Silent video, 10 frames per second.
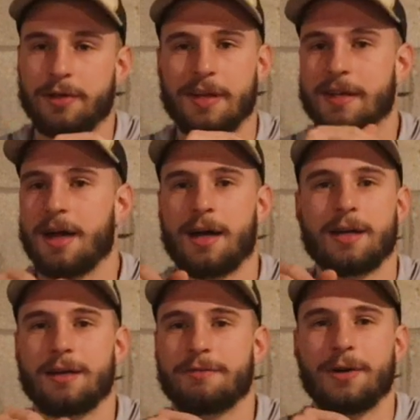That's
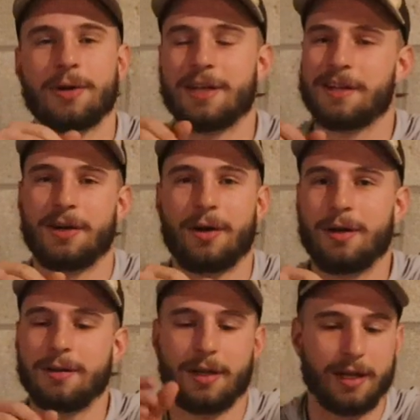not a focus at
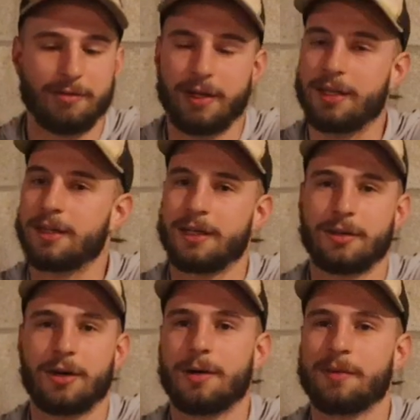all. Like, if anything,
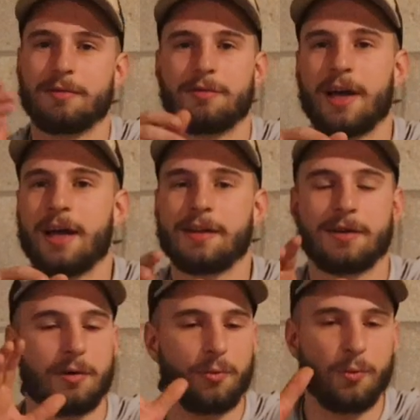carbs and fats
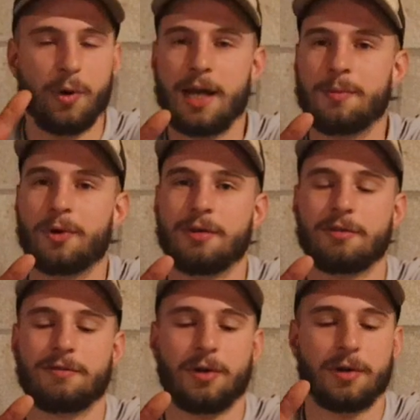are way more of
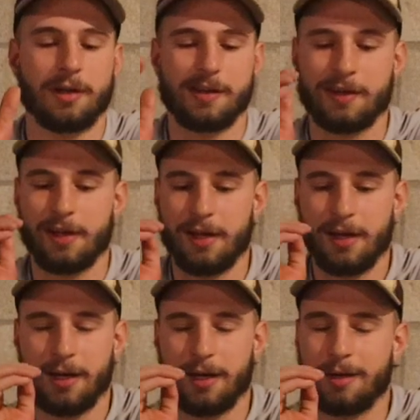a focus.
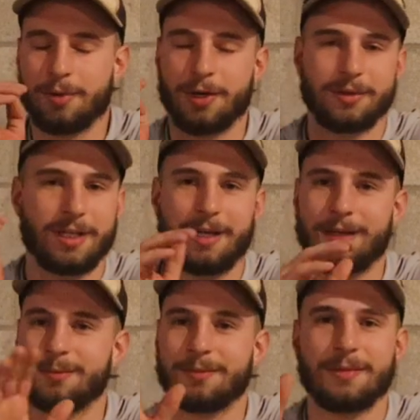
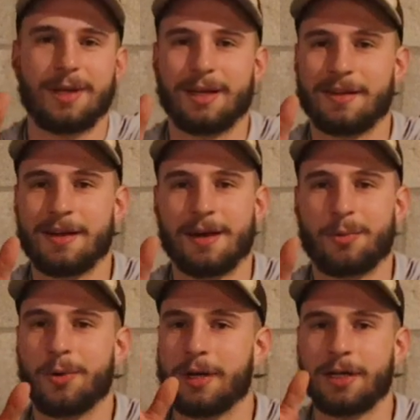Protein, like, it's not
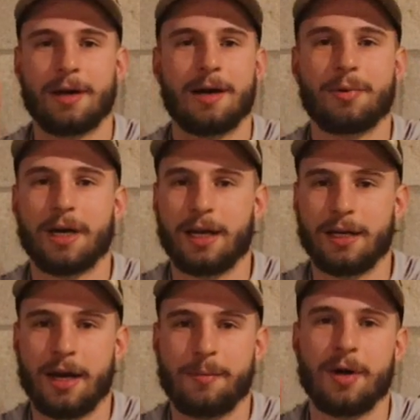important. You're not
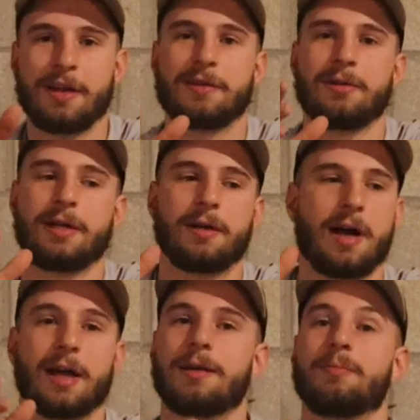breaking down muscle. You're
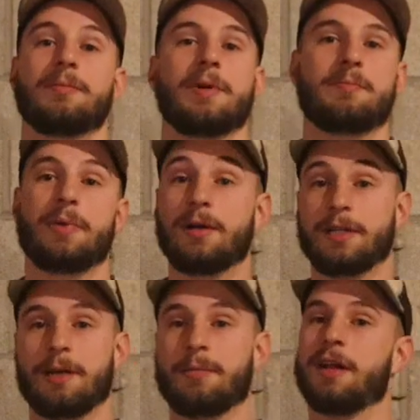not going to be
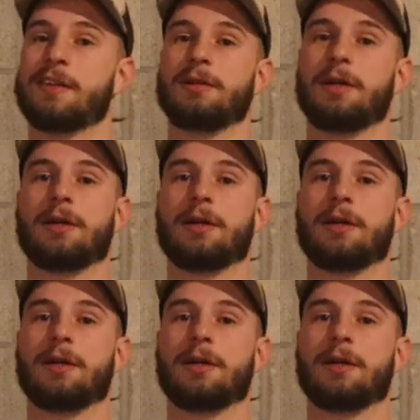building muscle.